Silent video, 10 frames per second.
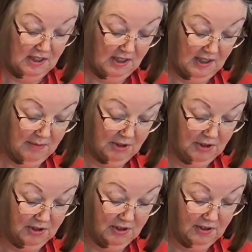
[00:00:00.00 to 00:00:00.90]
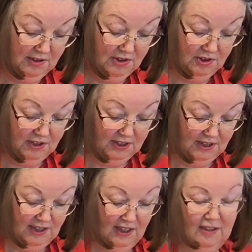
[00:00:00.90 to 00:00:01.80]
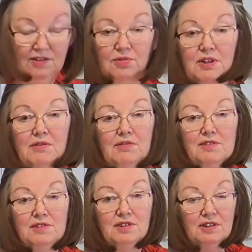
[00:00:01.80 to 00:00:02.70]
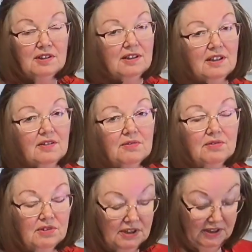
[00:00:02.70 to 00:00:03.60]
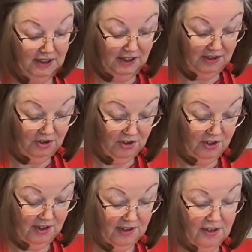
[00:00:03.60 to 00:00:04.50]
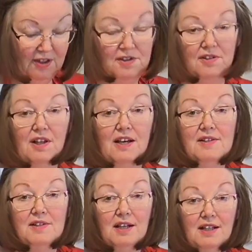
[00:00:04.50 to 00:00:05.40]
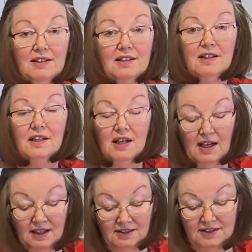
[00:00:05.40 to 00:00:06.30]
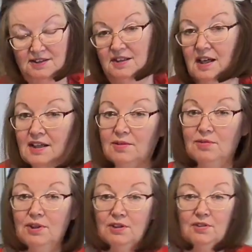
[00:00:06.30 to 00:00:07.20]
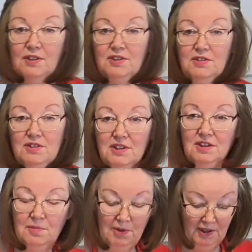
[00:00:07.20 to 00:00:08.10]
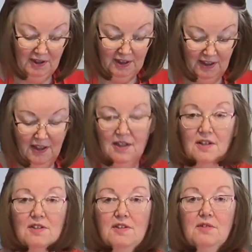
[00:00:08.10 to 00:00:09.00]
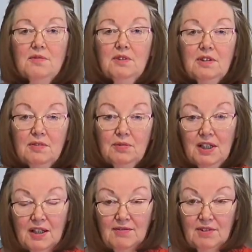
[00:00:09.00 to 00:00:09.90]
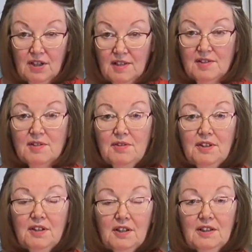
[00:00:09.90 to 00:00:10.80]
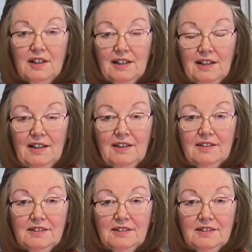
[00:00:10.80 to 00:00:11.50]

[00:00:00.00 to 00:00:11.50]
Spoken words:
I'm sure you enjoyed it, and we certainly really enjoyed that concert last night. And tonight we're going to a dinner party, so we have lots going on lately.